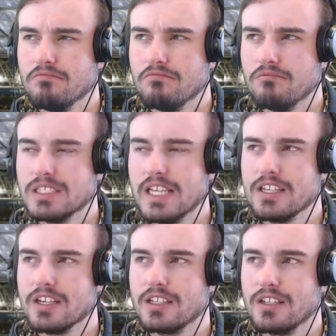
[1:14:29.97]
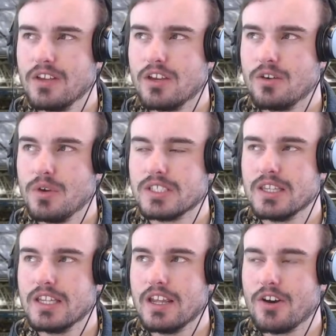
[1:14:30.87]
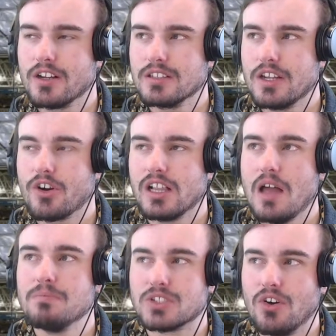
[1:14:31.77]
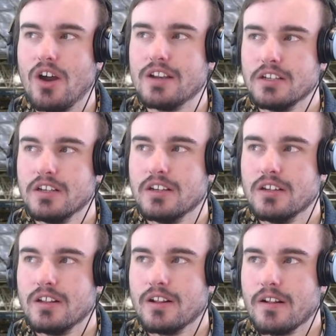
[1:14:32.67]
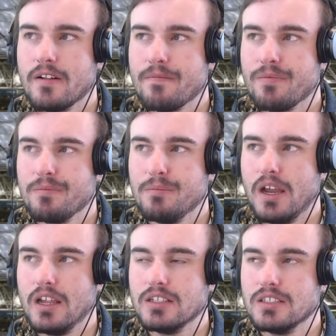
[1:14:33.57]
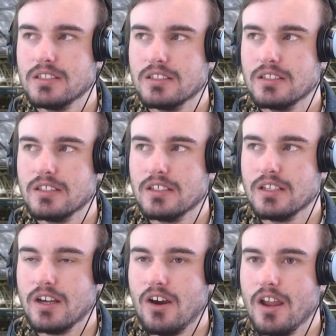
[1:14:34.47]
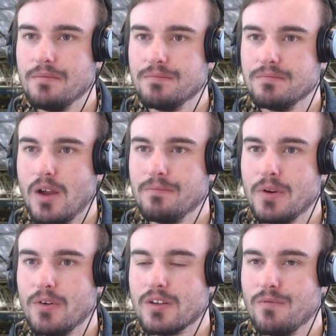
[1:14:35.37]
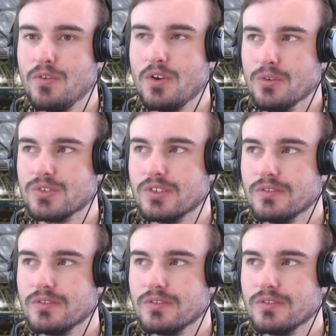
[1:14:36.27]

Is that your question? They're a club side. But I'm very confused.